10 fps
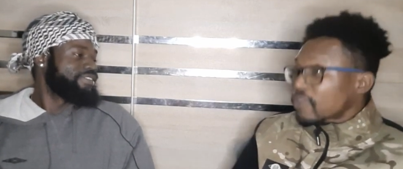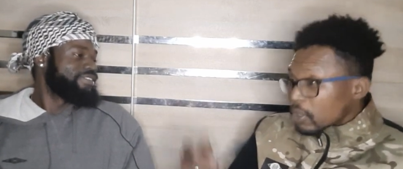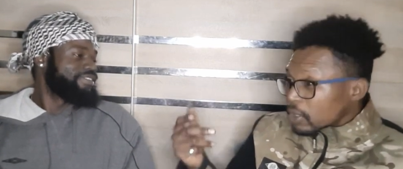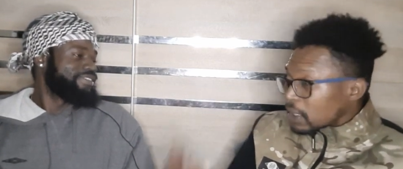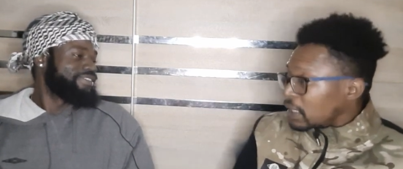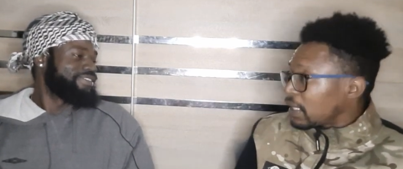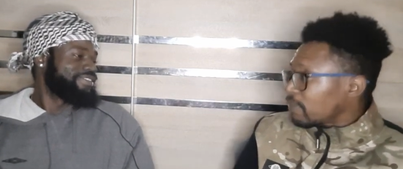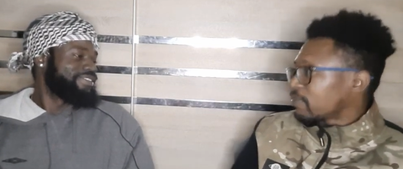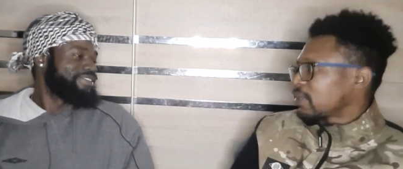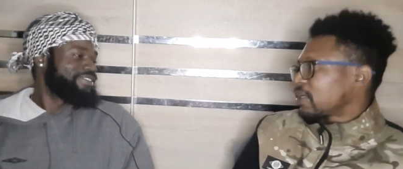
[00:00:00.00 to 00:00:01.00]
Speaker 1: to go kill
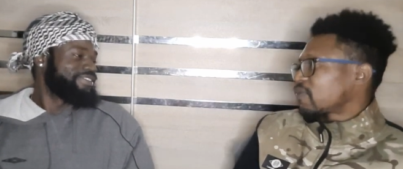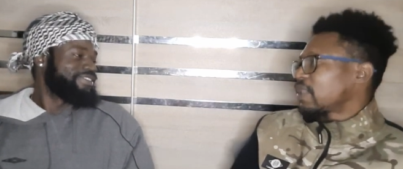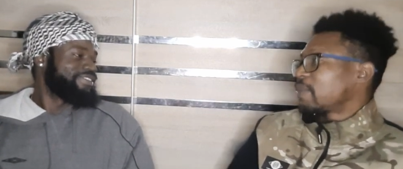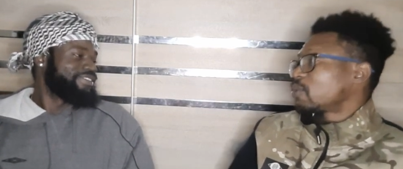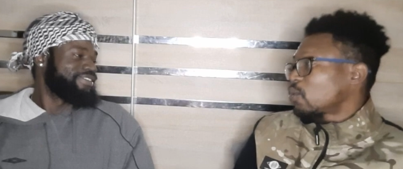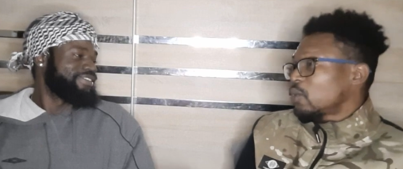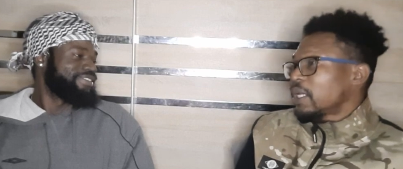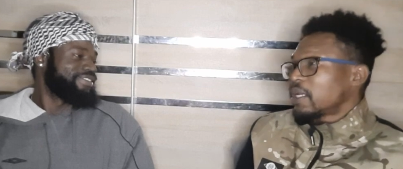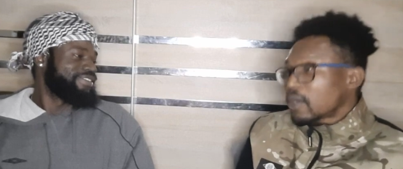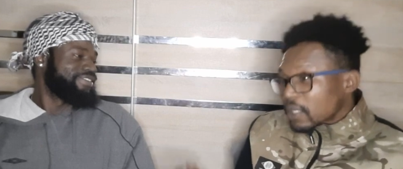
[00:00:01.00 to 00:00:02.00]
him. If them two
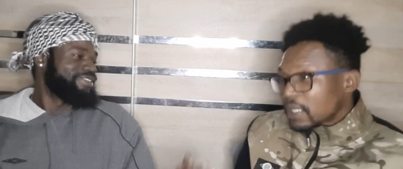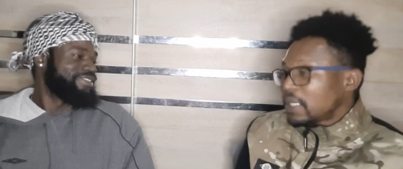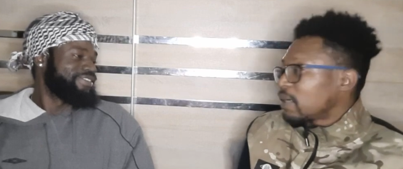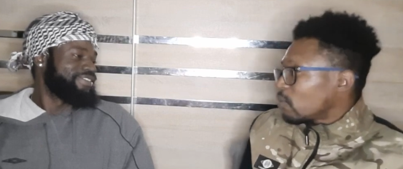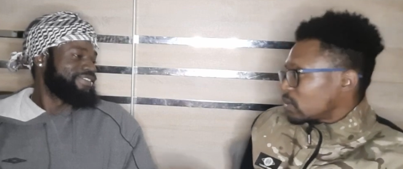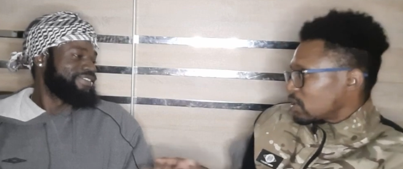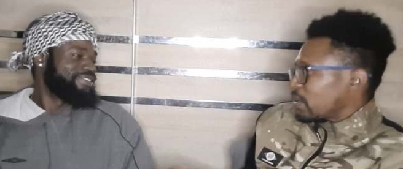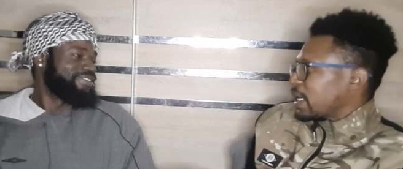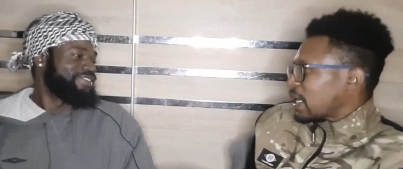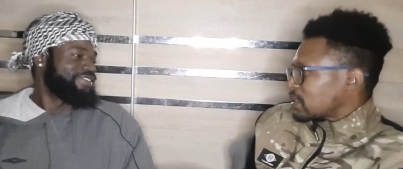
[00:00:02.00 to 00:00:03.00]
they not kill him, so
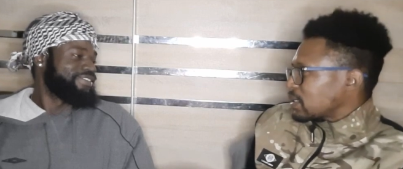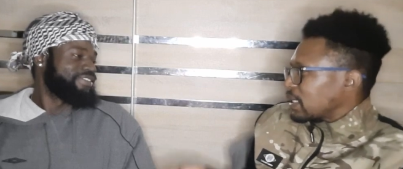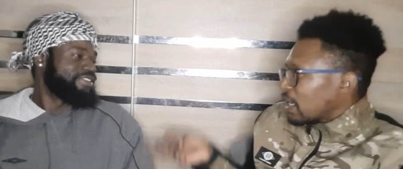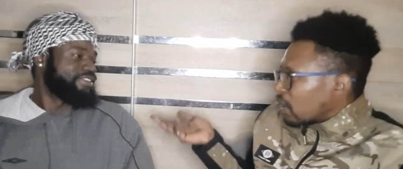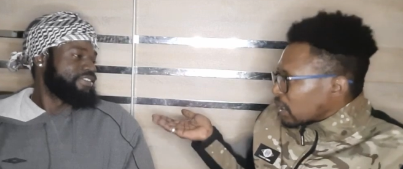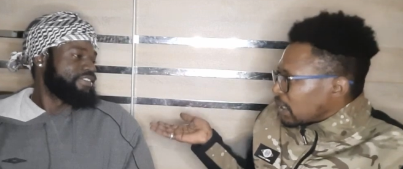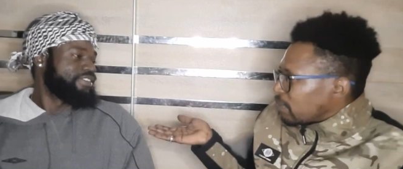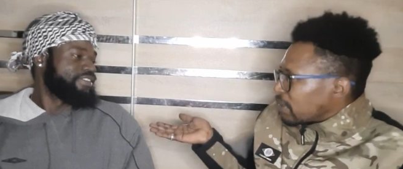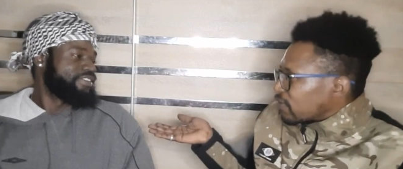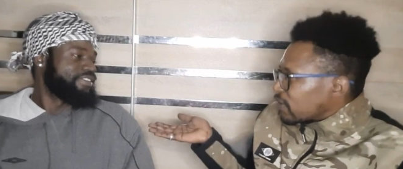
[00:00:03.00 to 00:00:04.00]
what you say? I'll
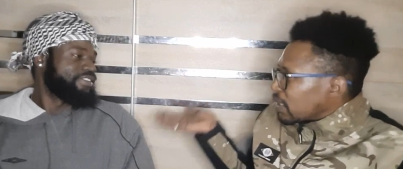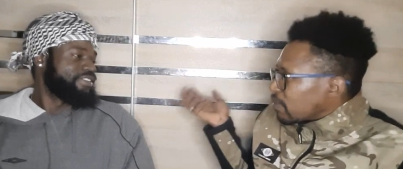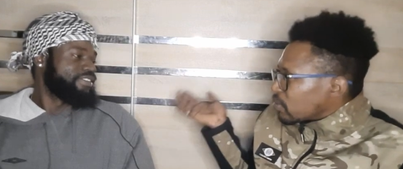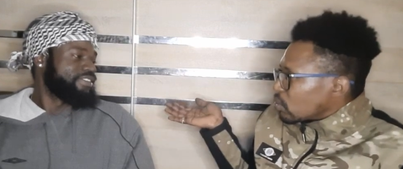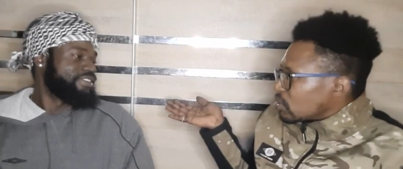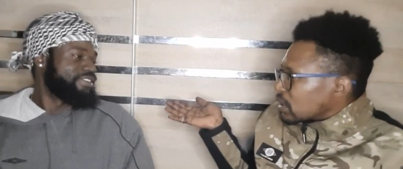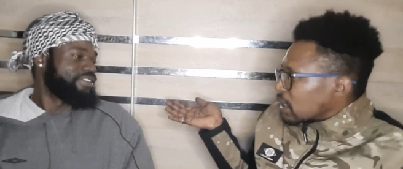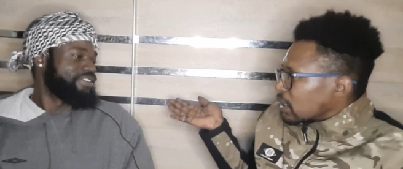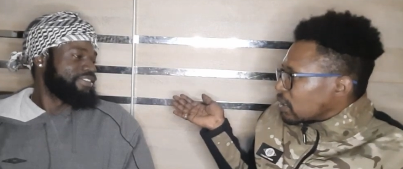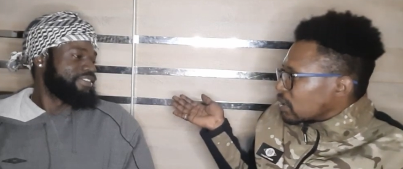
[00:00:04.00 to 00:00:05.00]
give him if them two
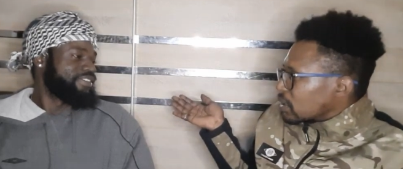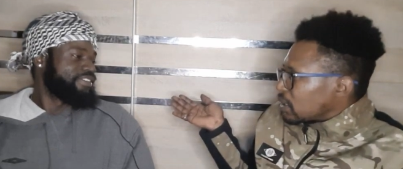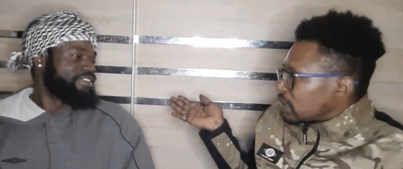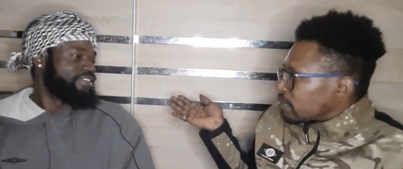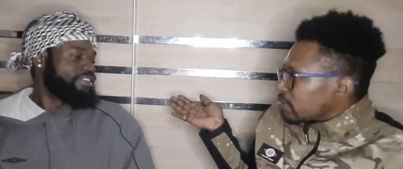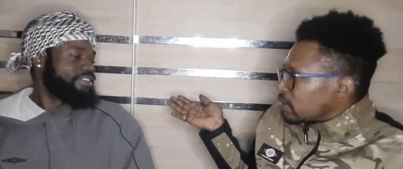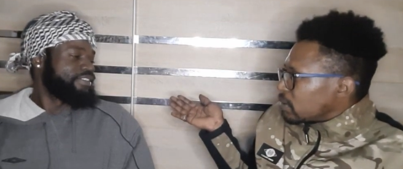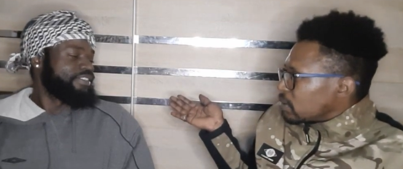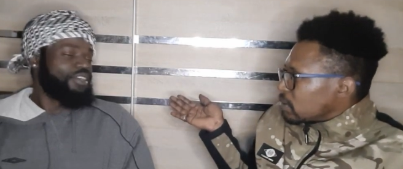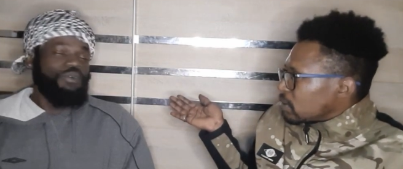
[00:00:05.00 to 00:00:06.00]
song they not kill him?
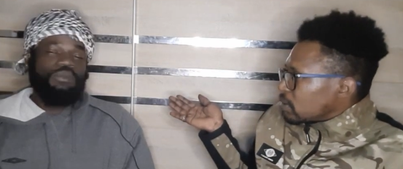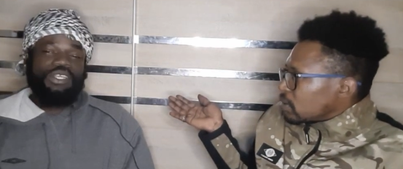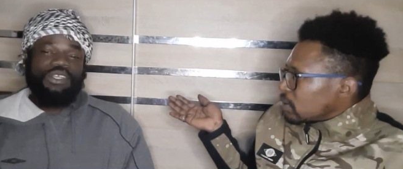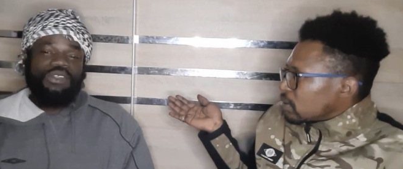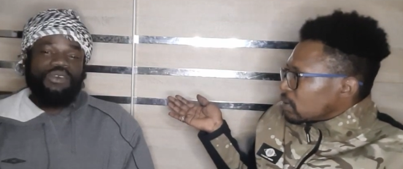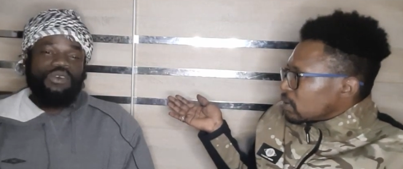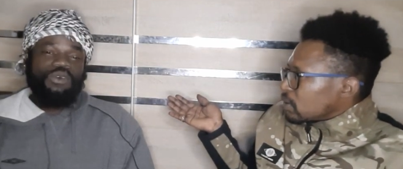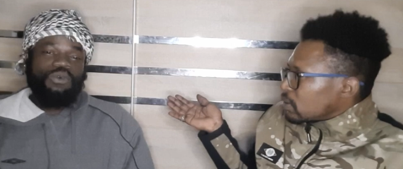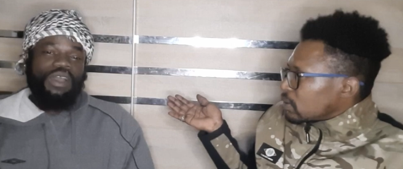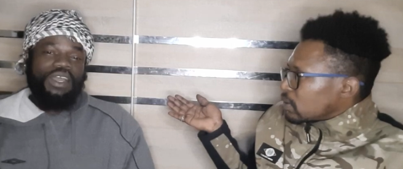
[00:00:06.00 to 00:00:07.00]
Speaker 2: No, me not
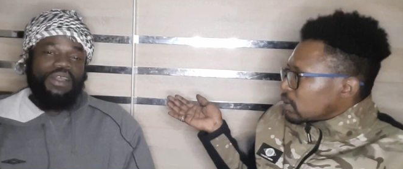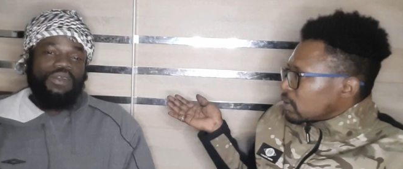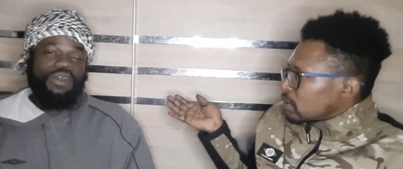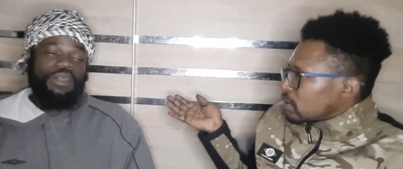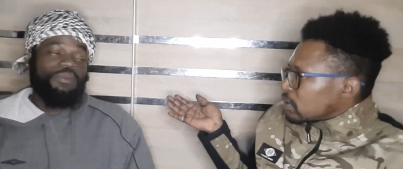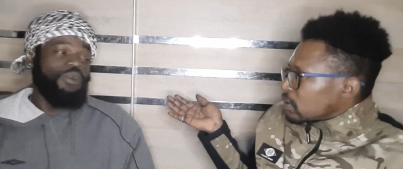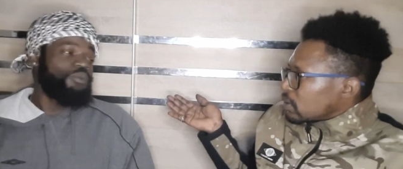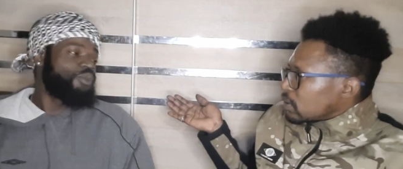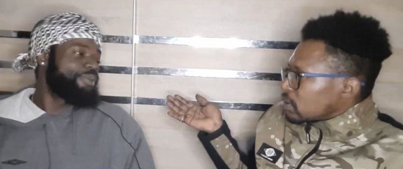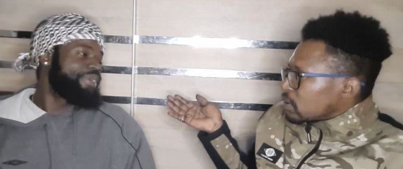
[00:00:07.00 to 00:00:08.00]
know what I go on.
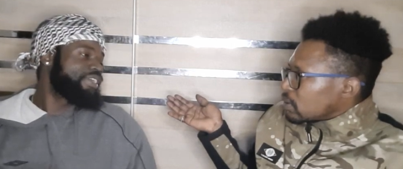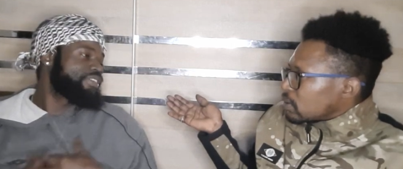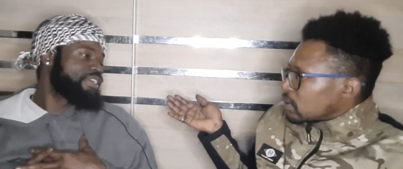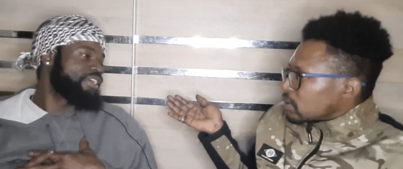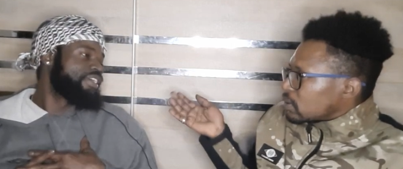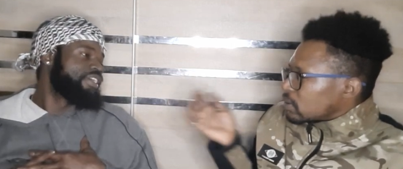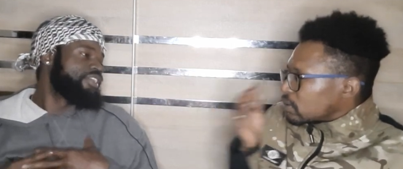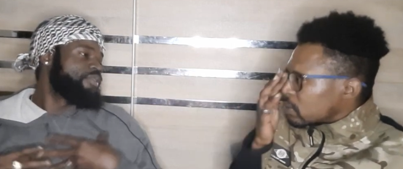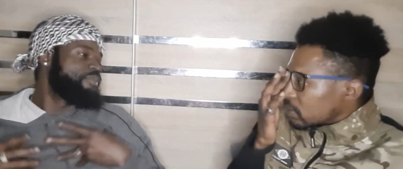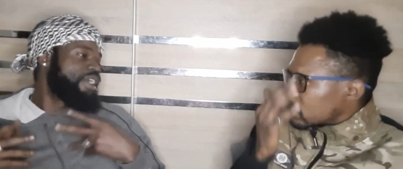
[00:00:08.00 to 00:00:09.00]
But what may I say,
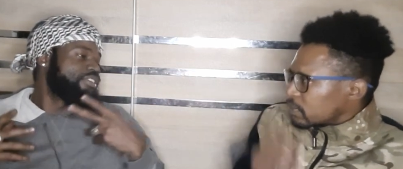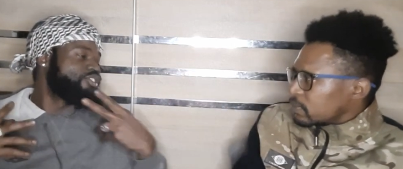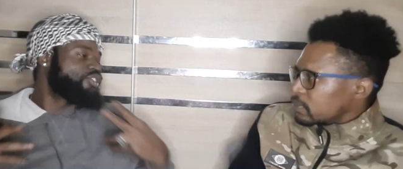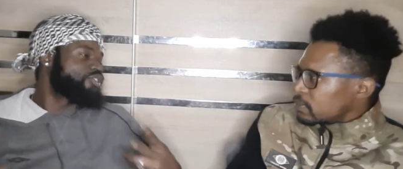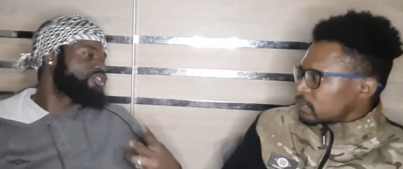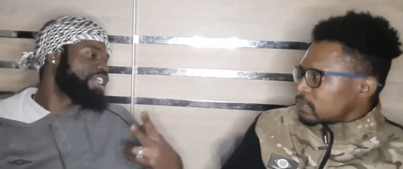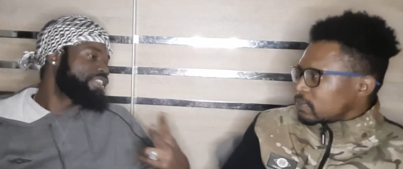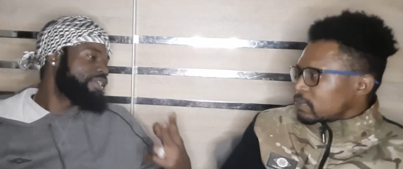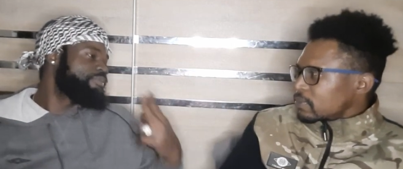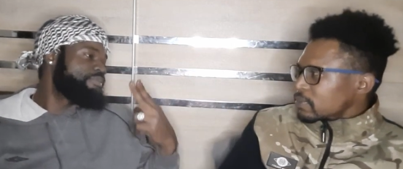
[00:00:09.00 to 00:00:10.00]
the man just
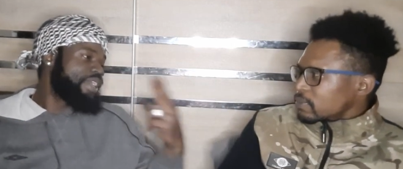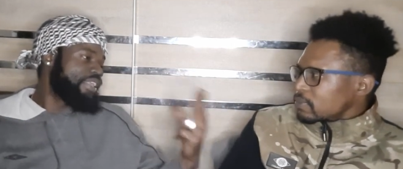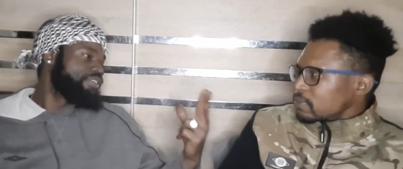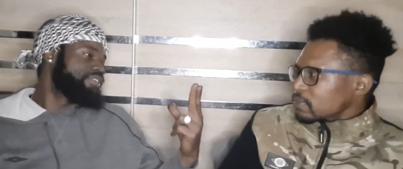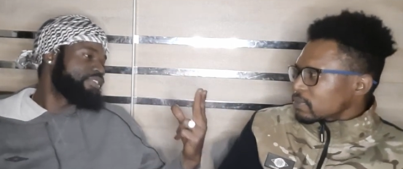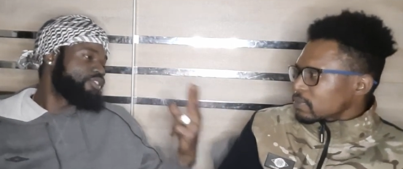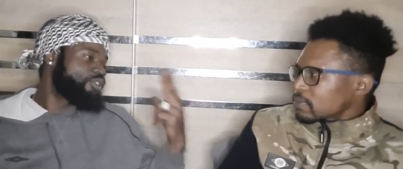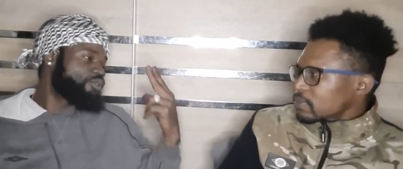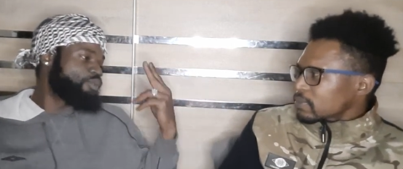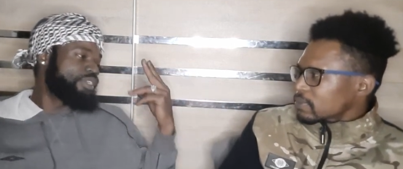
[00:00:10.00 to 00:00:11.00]
getting belt,
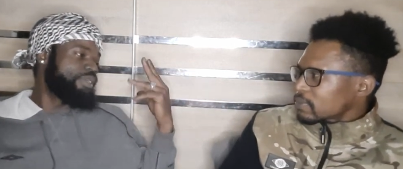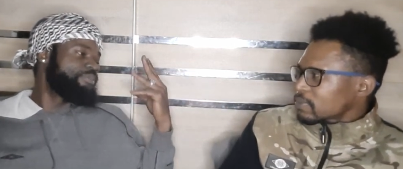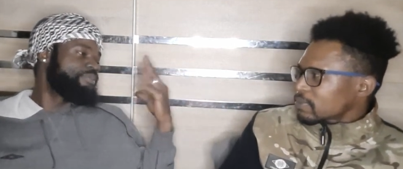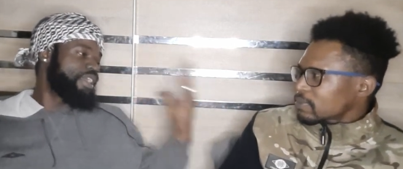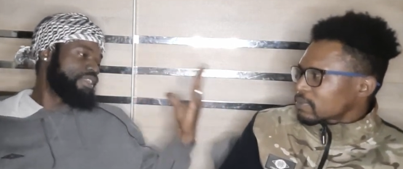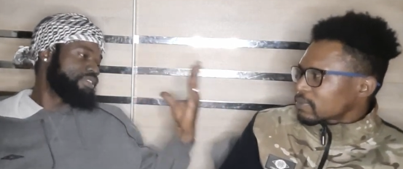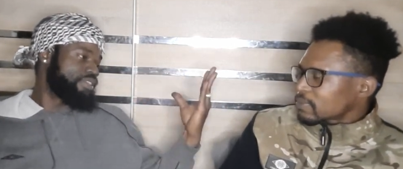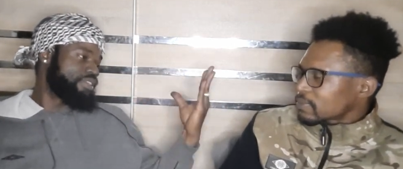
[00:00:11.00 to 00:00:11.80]
just winning belt.